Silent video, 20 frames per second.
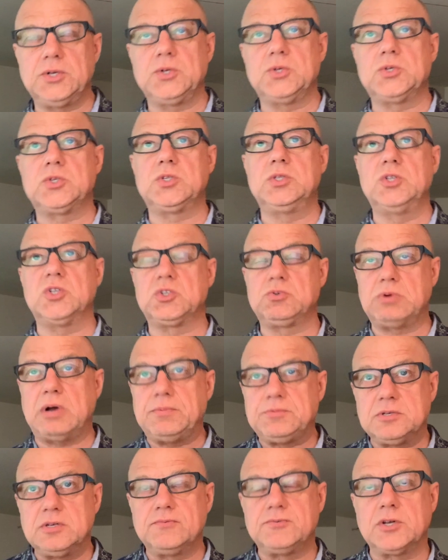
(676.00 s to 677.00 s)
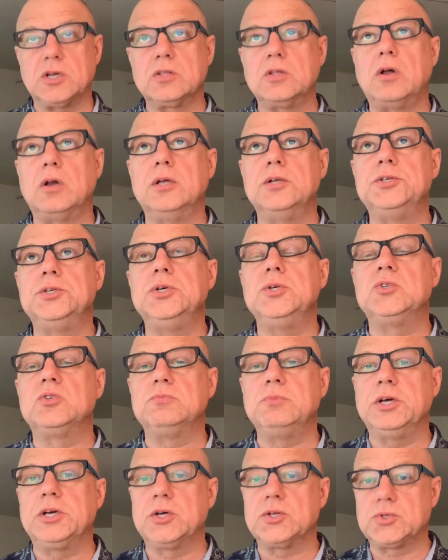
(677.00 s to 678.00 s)
disruptive technology to
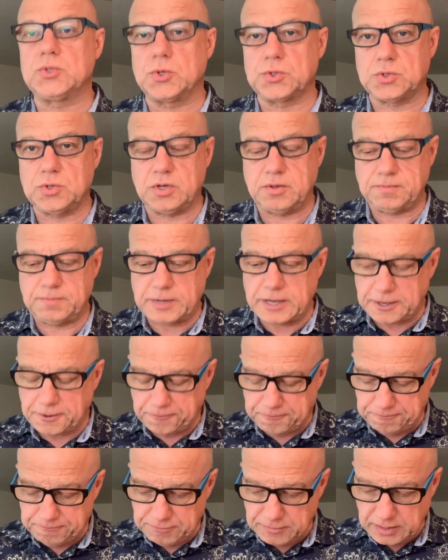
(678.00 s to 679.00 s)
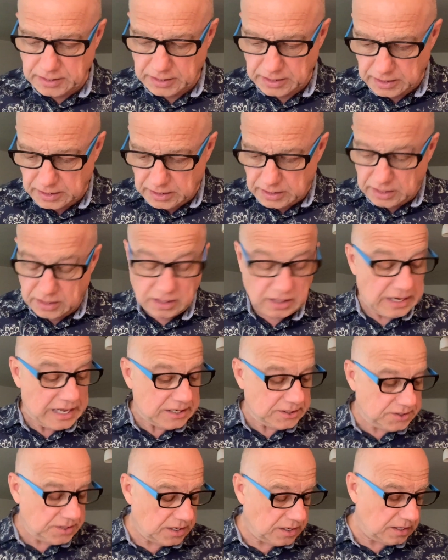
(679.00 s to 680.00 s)
make a social impact. The
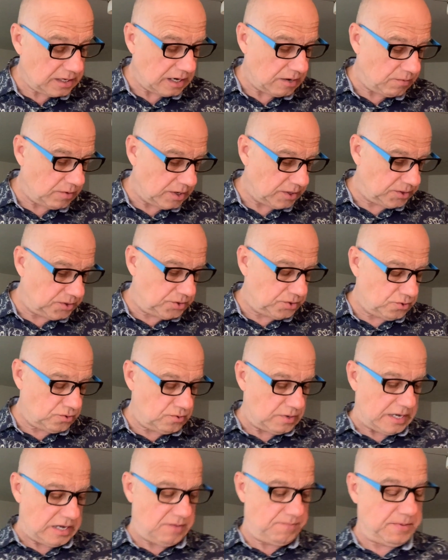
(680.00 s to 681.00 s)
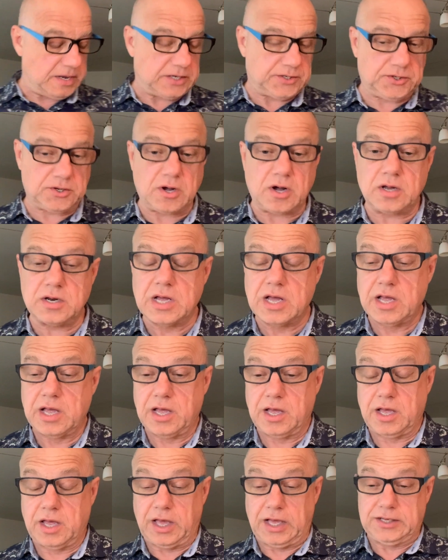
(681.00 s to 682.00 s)
last thing that I wanted to pass on
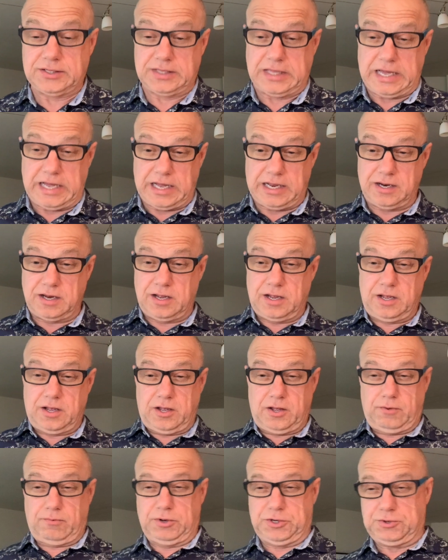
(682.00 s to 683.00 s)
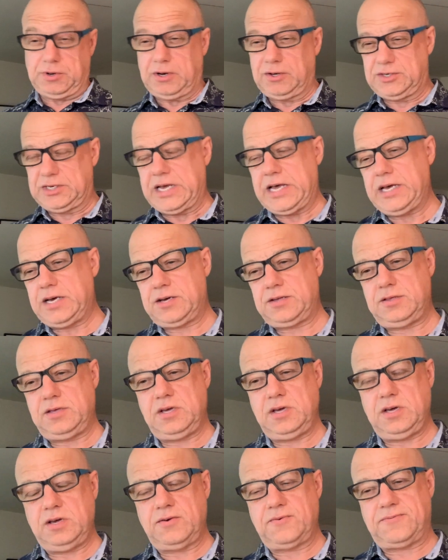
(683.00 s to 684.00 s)
is that we try to take
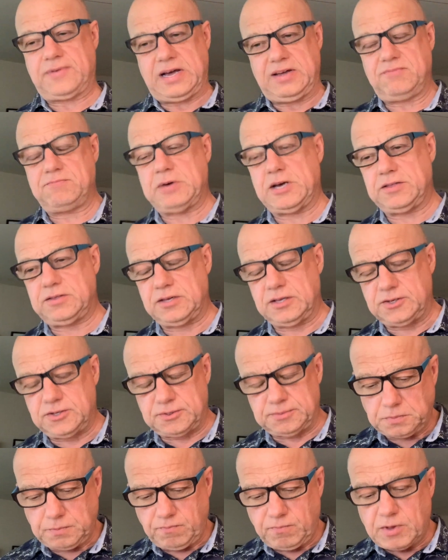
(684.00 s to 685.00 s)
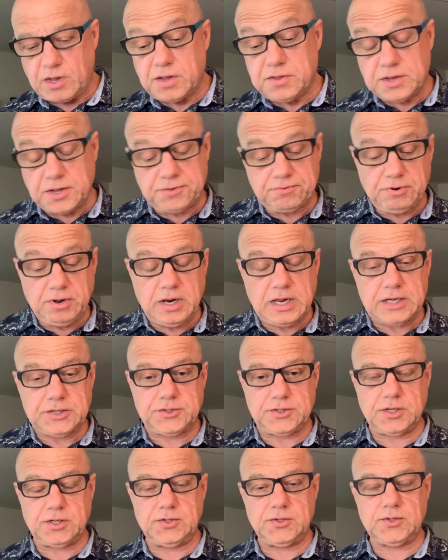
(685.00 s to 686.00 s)
the 5 methods, the 3
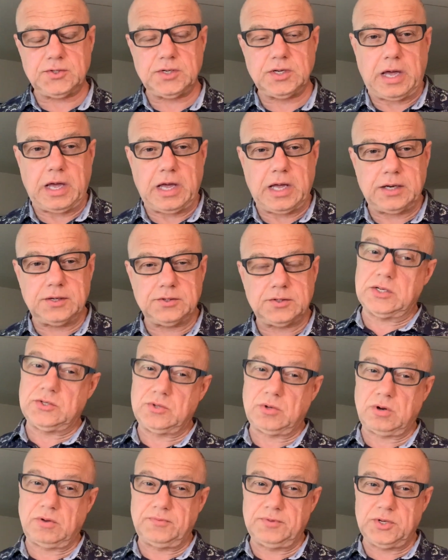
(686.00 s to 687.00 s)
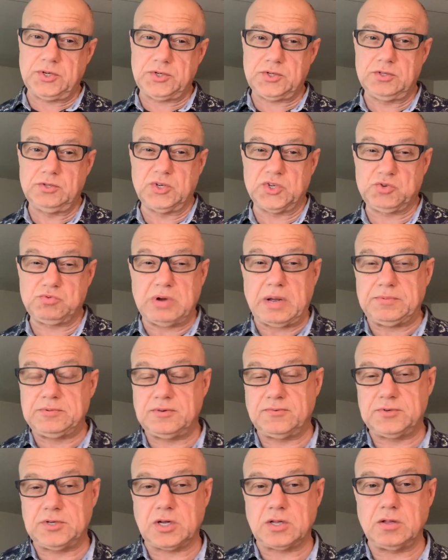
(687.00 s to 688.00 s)
lessons, and sort of this
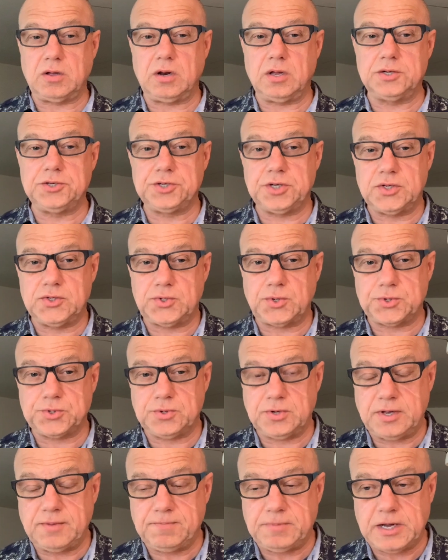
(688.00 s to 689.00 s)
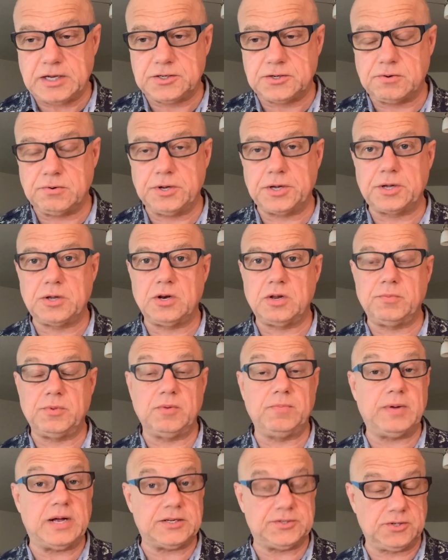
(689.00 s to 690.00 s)
disruptive technology and social impact curriculum
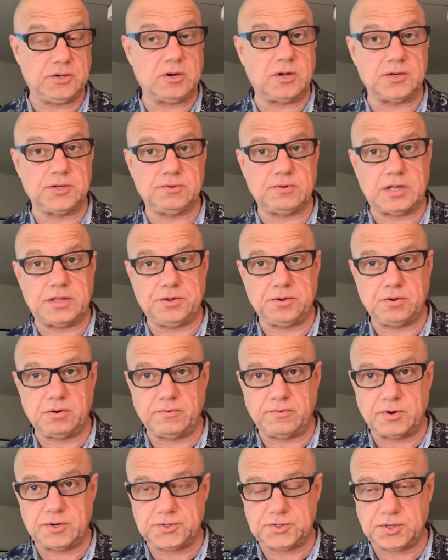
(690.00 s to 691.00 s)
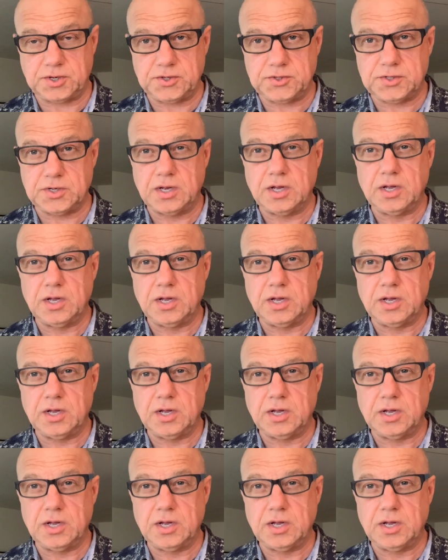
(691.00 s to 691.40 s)
and pass it on to other universities.